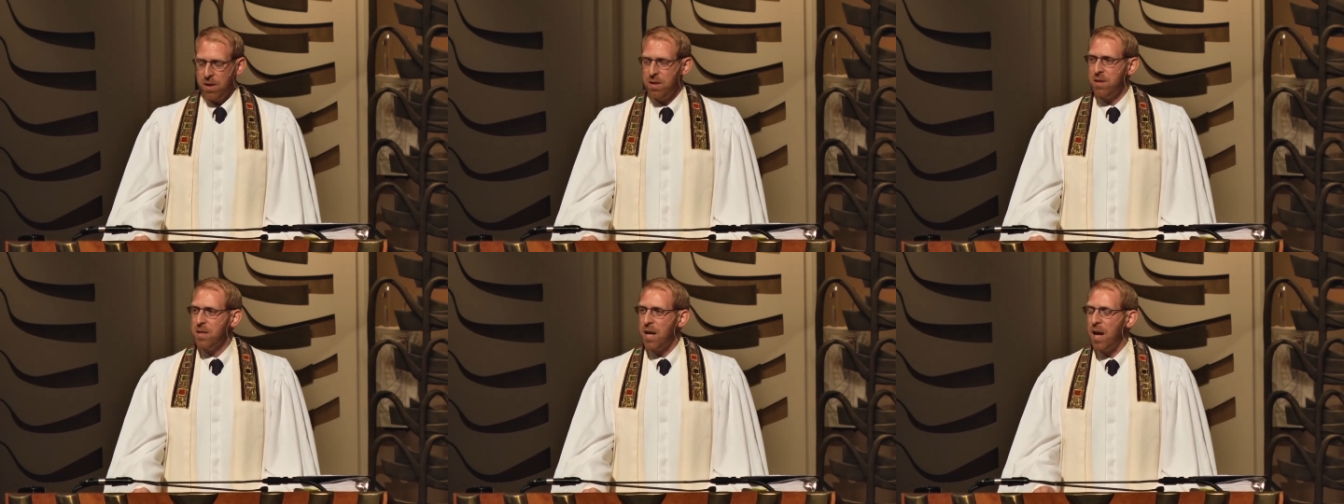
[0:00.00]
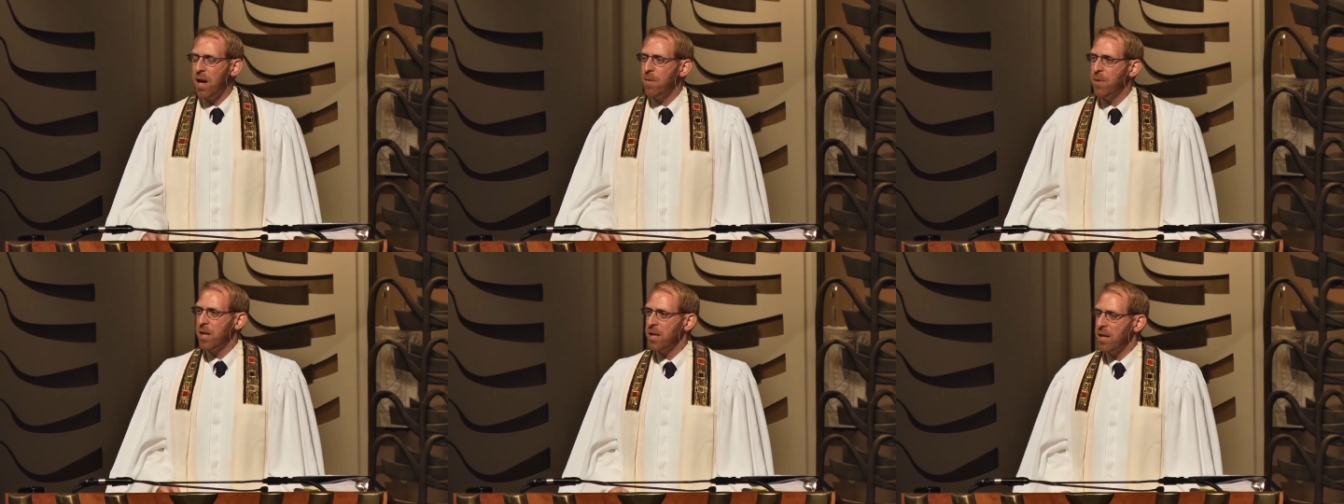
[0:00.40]
as
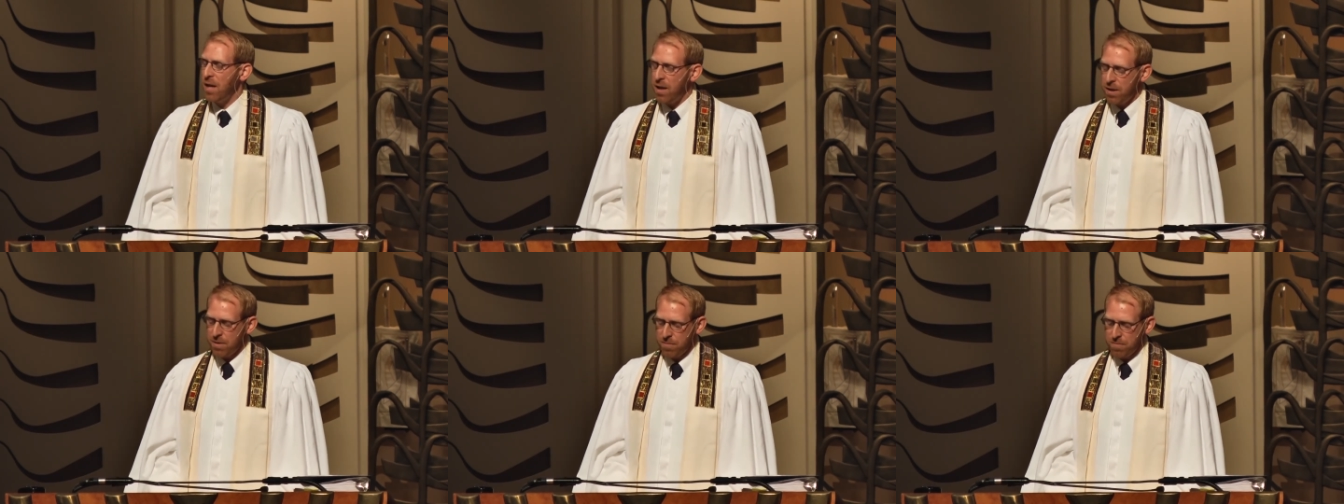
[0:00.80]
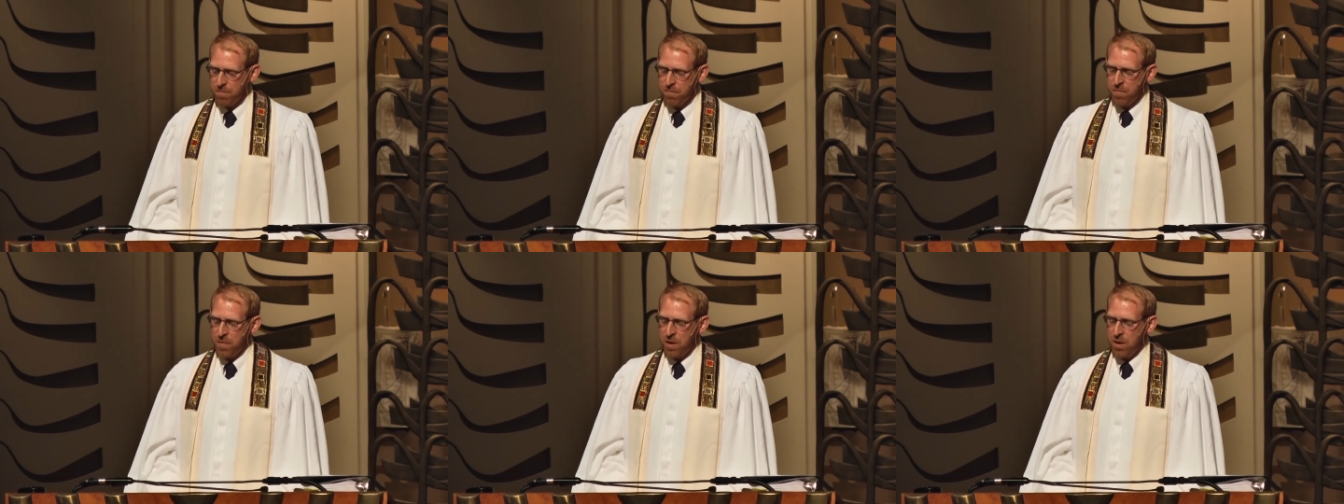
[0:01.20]
time and again
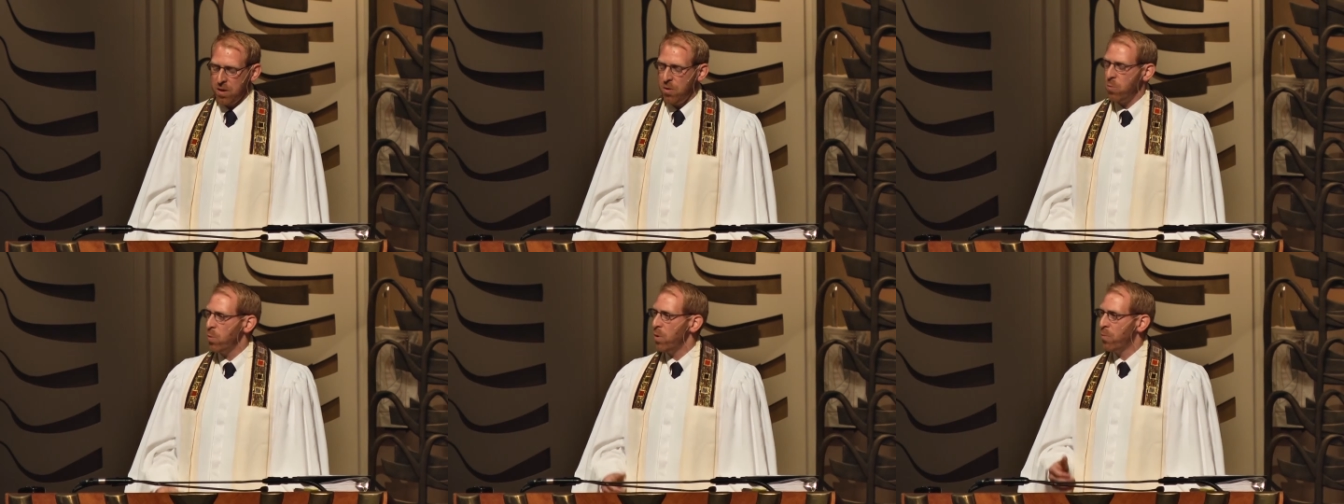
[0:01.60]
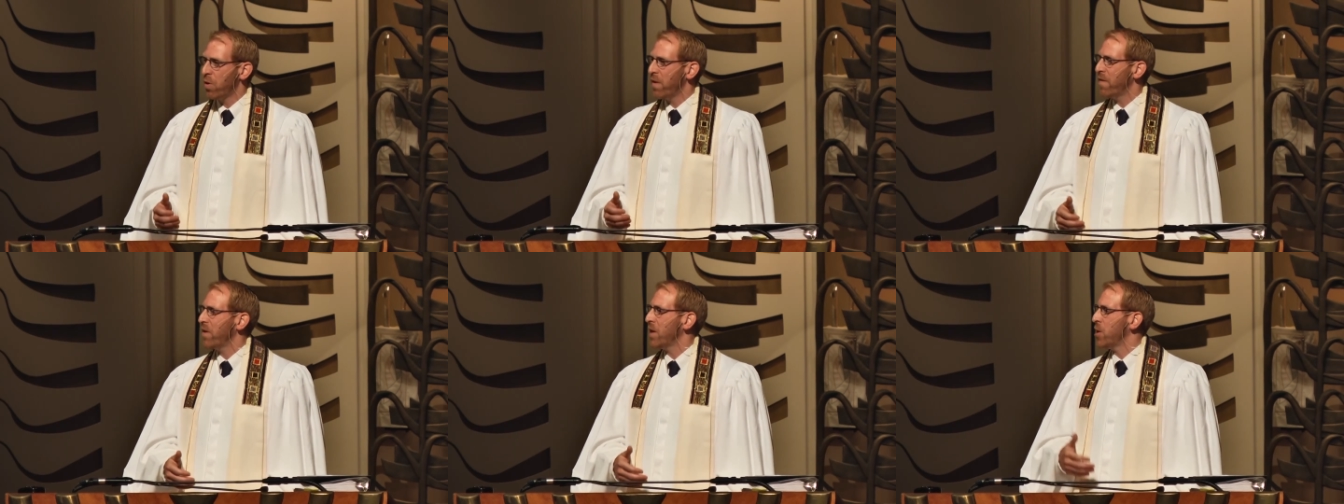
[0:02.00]
we
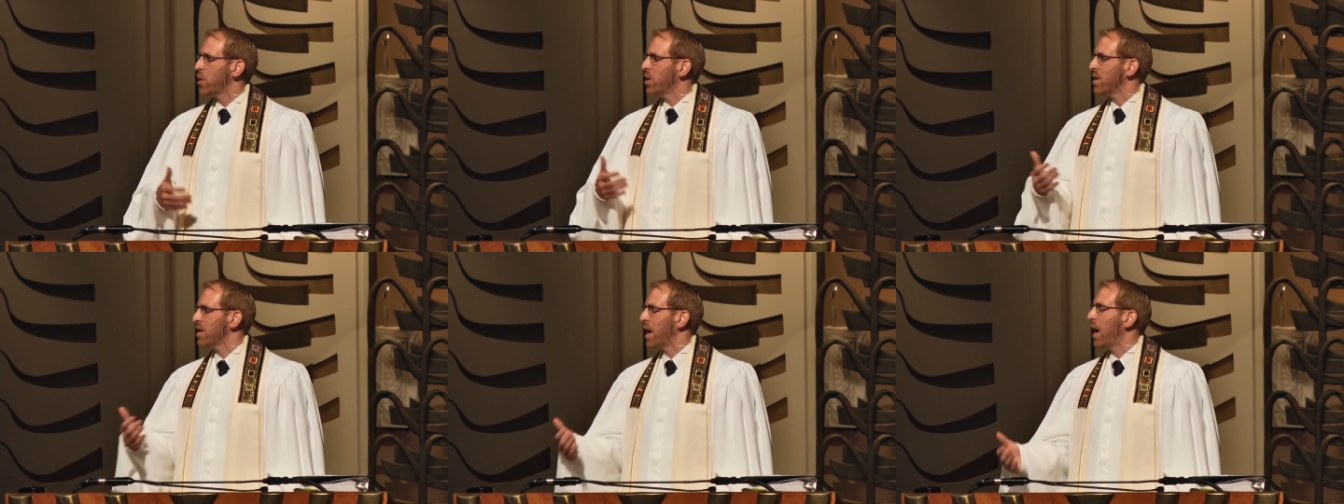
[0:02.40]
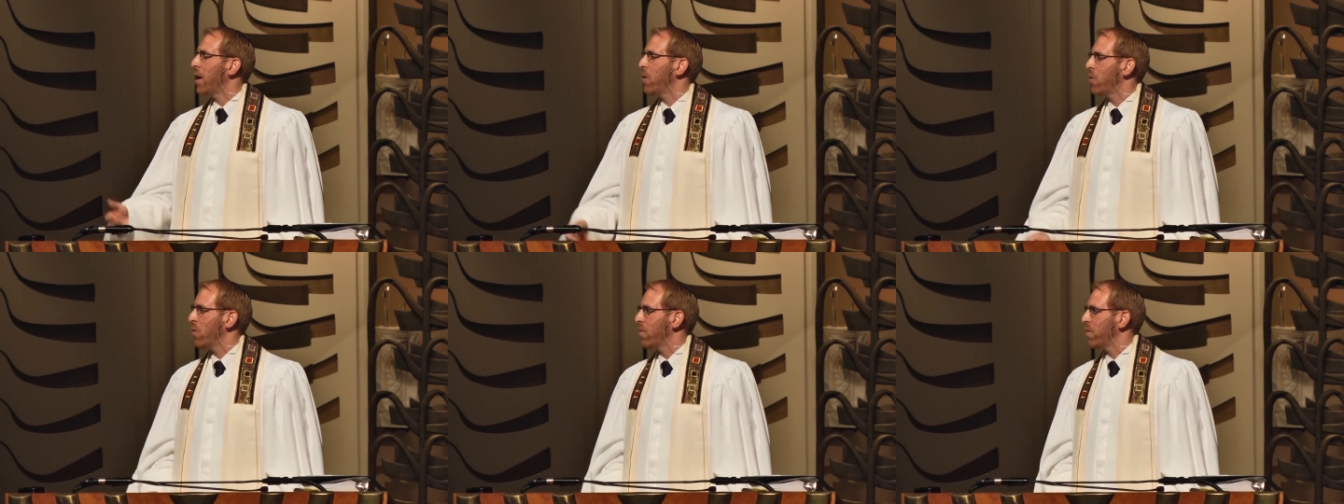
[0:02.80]
privilege
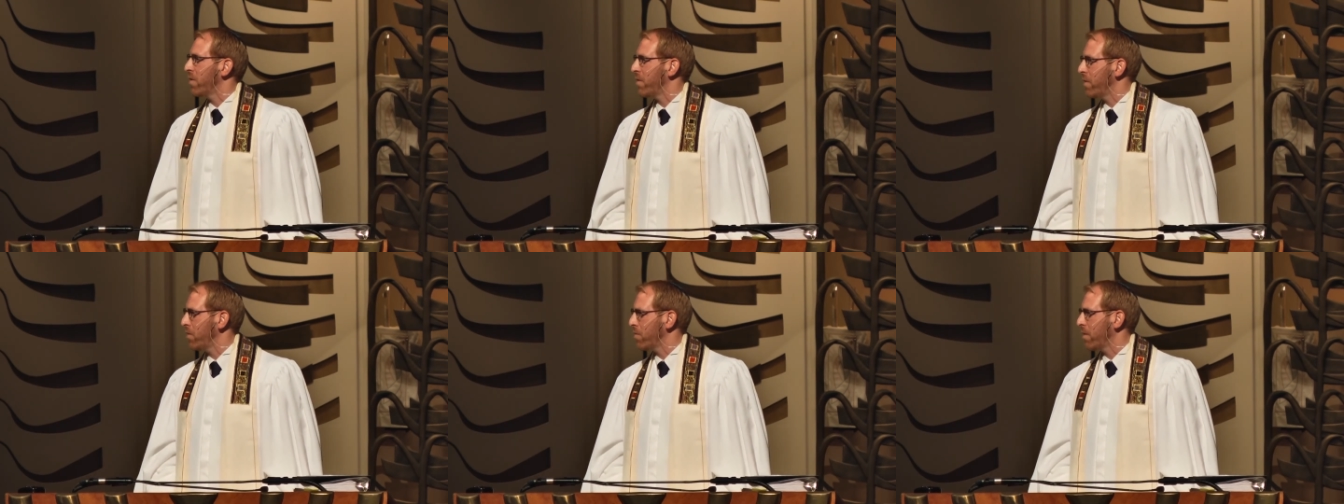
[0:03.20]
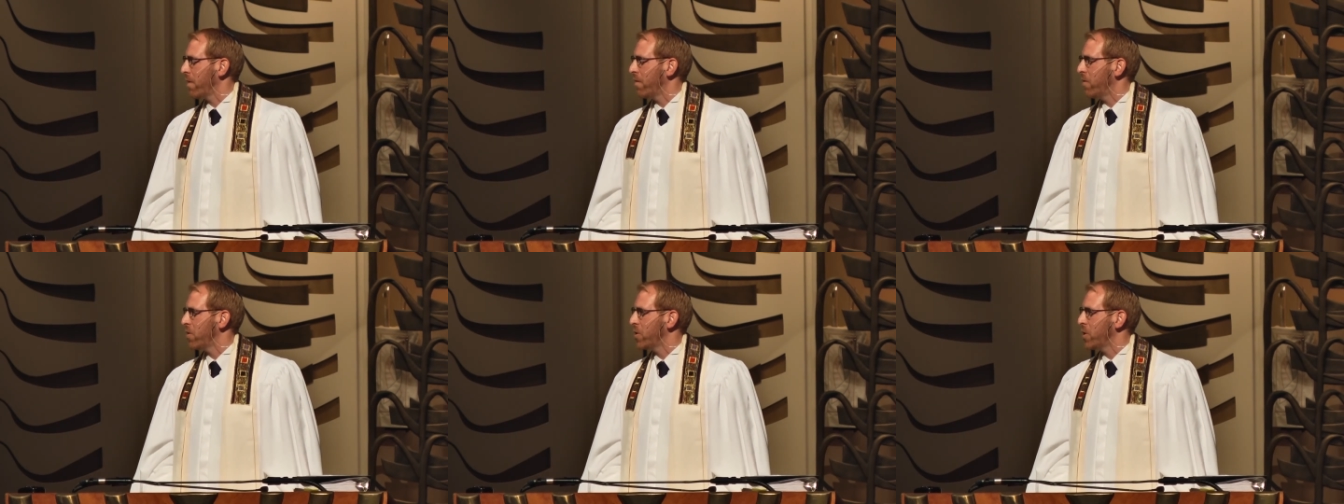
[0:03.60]
desire over
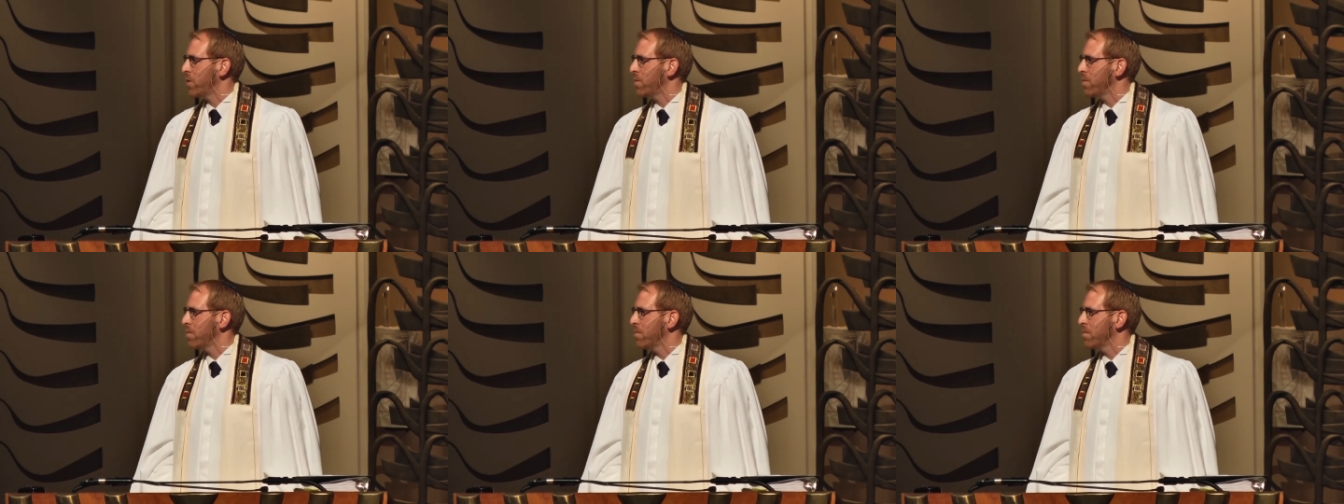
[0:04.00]
virtue,